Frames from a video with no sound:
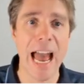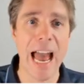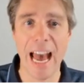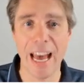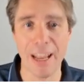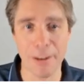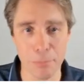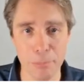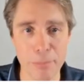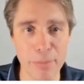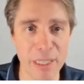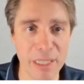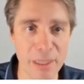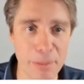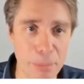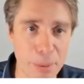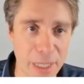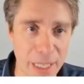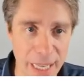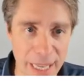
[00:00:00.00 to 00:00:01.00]
at
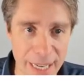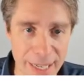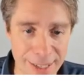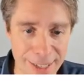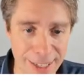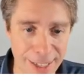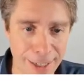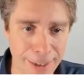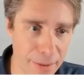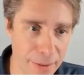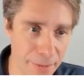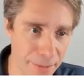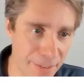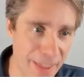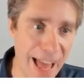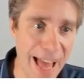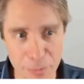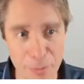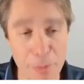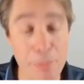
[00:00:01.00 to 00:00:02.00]
manipulating
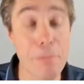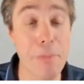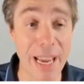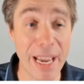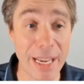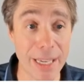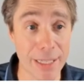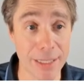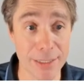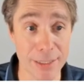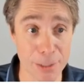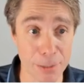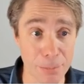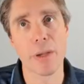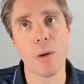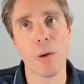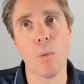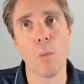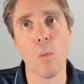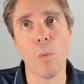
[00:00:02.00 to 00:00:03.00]
that
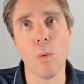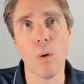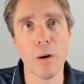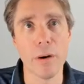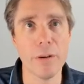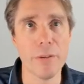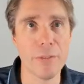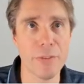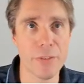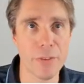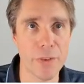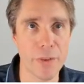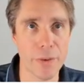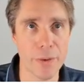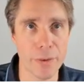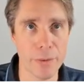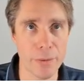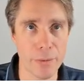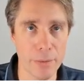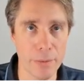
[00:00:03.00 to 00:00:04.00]
mechanism. One of
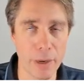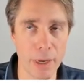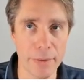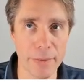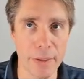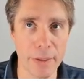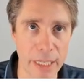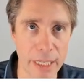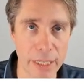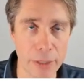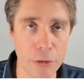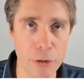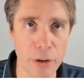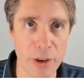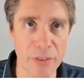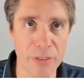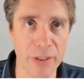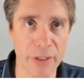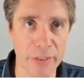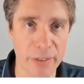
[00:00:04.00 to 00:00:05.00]
the, I think,
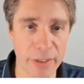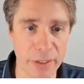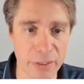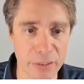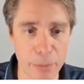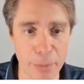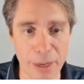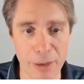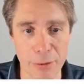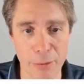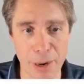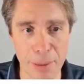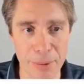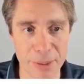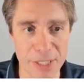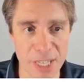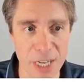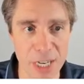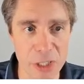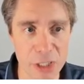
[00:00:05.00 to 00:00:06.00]
interesting things about a
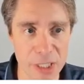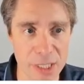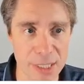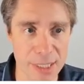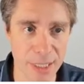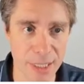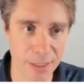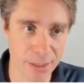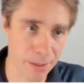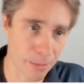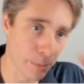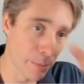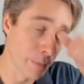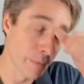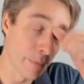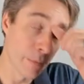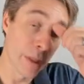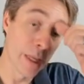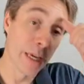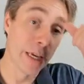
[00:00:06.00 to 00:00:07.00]
reputation system
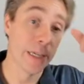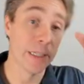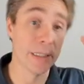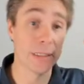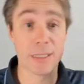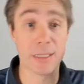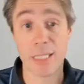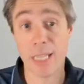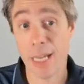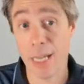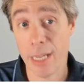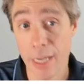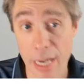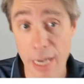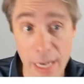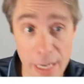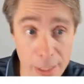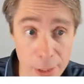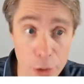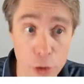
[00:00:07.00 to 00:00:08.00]
is that
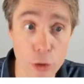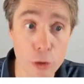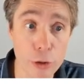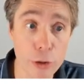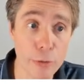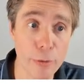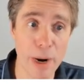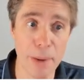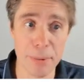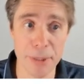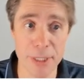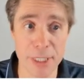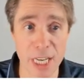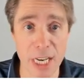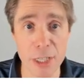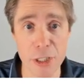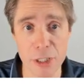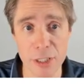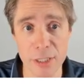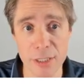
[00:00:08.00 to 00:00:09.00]
a good
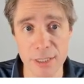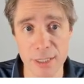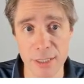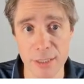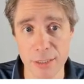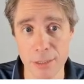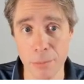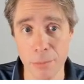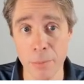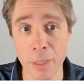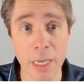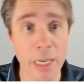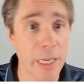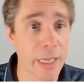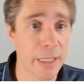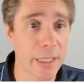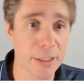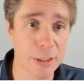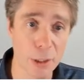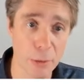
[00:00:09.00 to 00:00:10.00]
reputation system
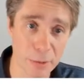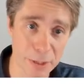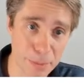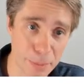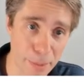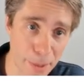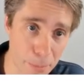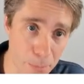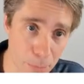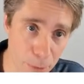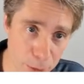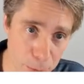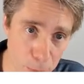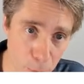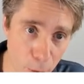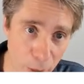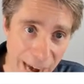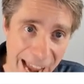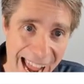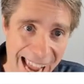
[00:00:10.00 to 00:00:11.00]
is going to be a much
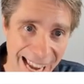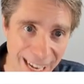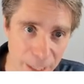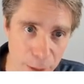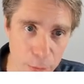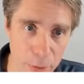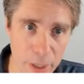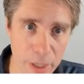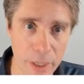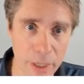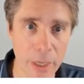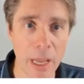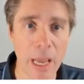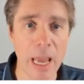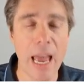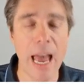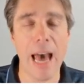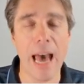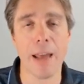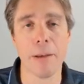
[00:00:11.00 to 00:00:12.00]
more accurate
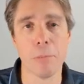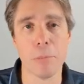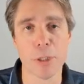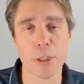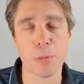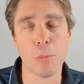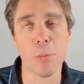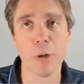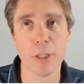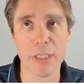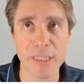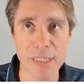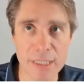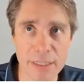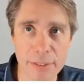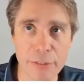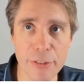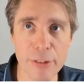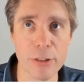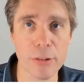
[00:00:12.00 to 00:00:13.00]
and much more
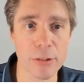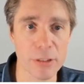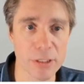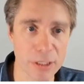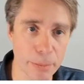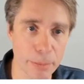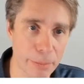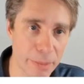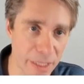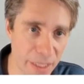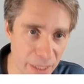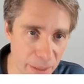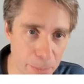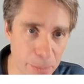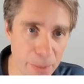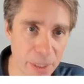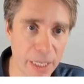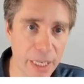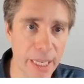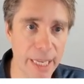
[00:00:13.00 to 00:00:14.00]
difficult to
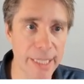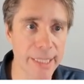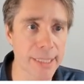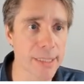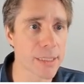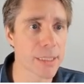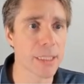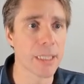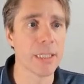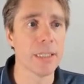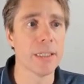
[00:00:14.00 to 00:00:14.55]
manipulate